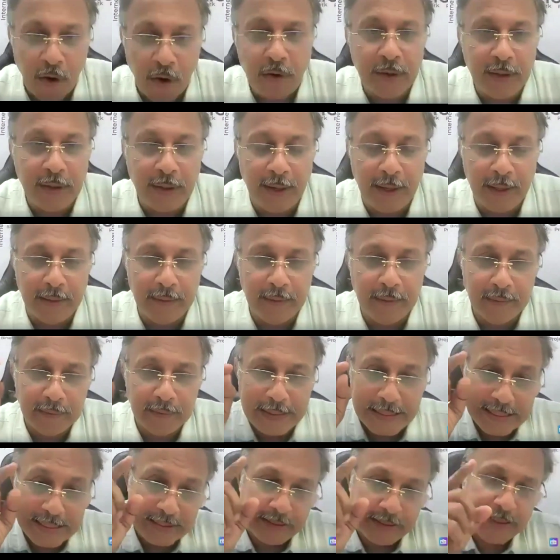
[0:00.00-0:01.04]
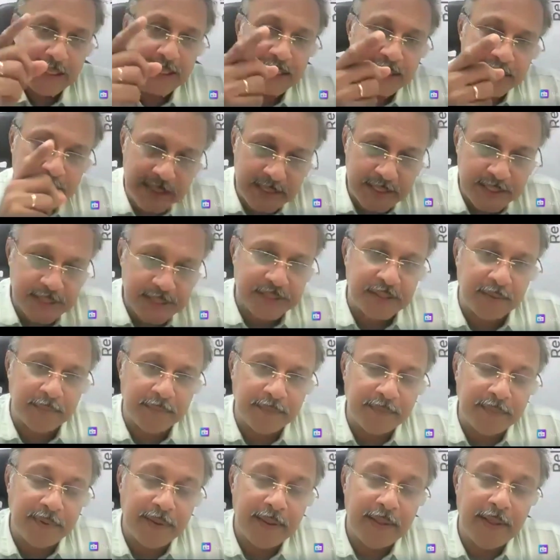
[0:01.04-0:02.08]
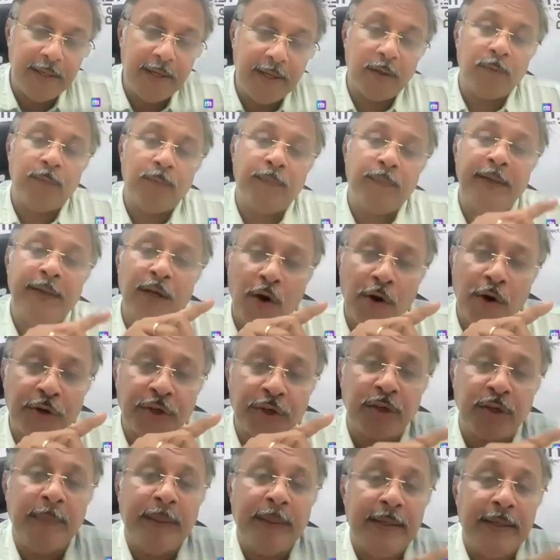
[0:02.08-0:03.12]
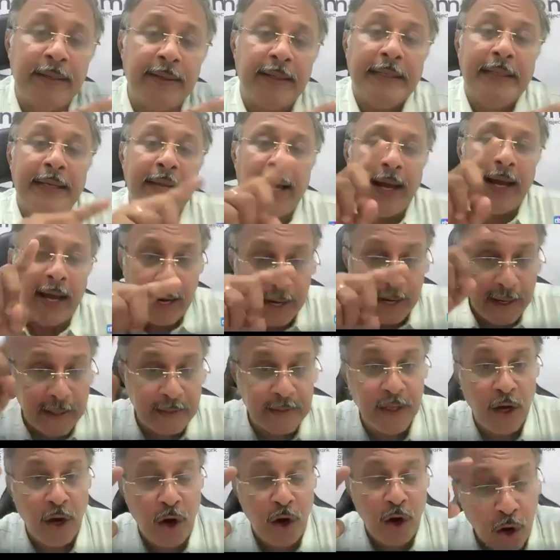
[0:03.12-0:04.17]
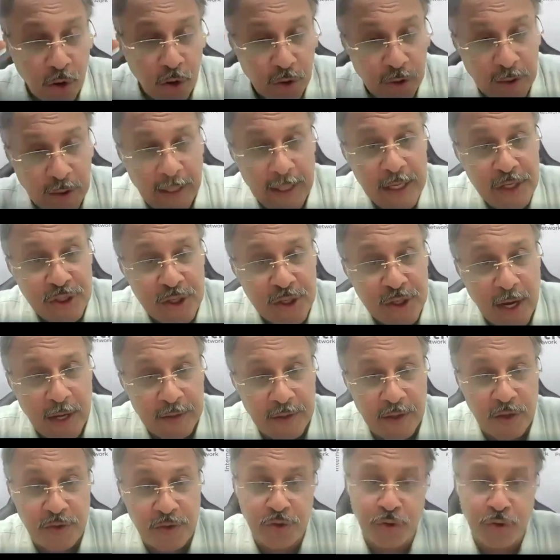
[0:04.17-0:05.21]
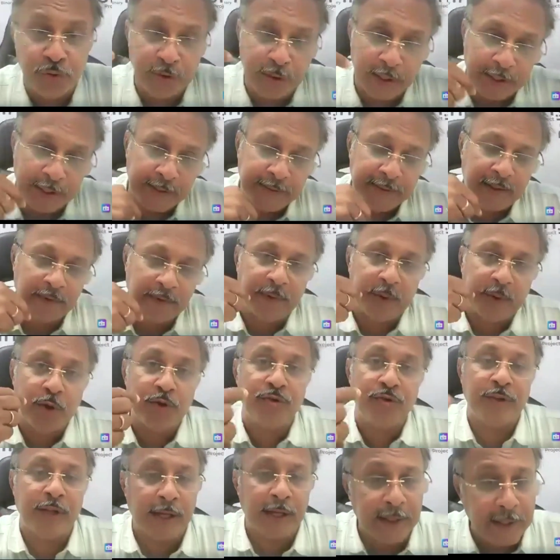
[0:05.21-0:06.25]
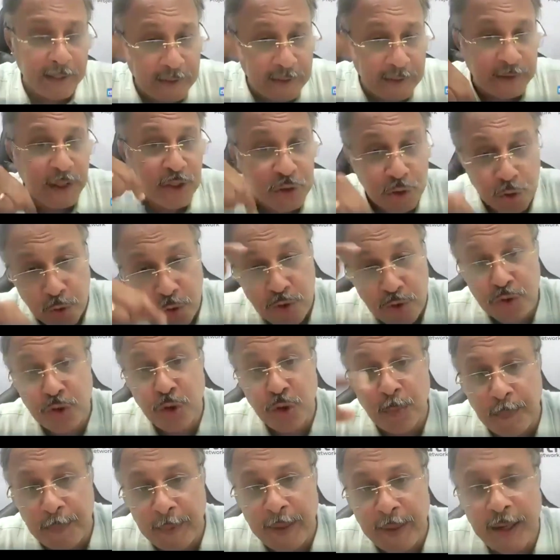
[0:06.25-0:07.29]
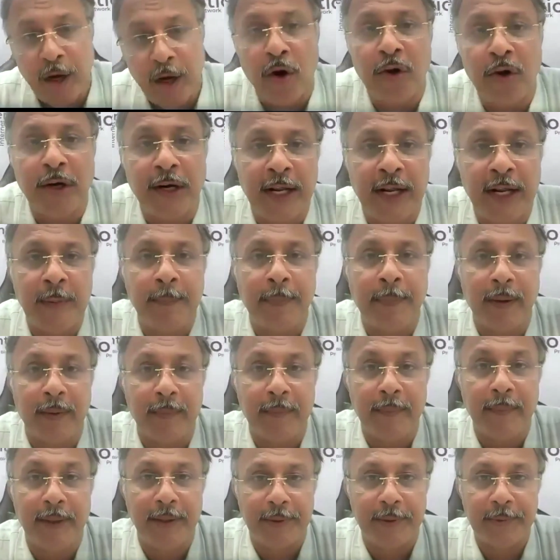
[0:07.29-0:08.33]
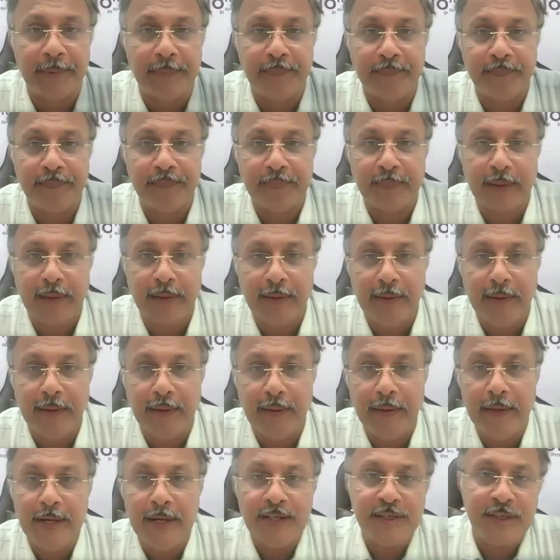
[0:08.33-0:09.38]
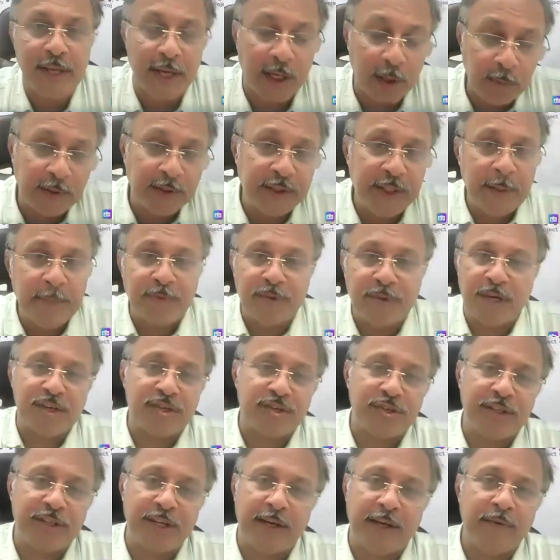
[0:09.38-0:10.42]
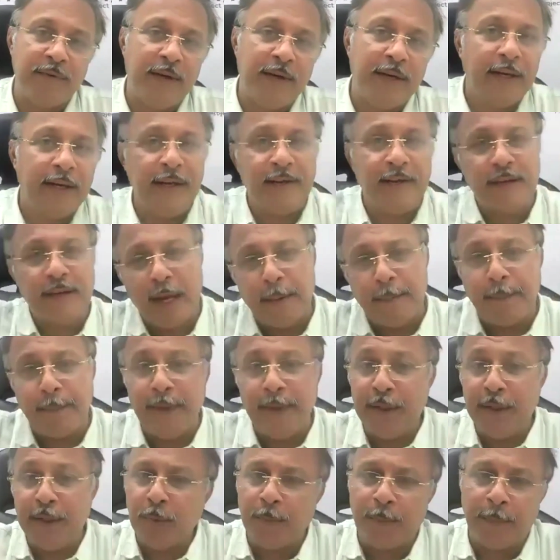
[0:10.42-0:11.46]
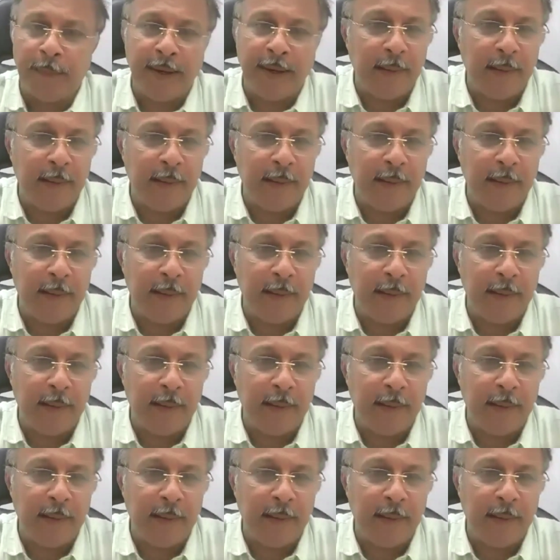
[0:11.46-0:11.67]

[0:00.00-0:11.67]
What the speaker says: online, the system will automatically add the online charges to Narendra because Narendra chose to pay online payment. Sarvadev Sachdev is happy to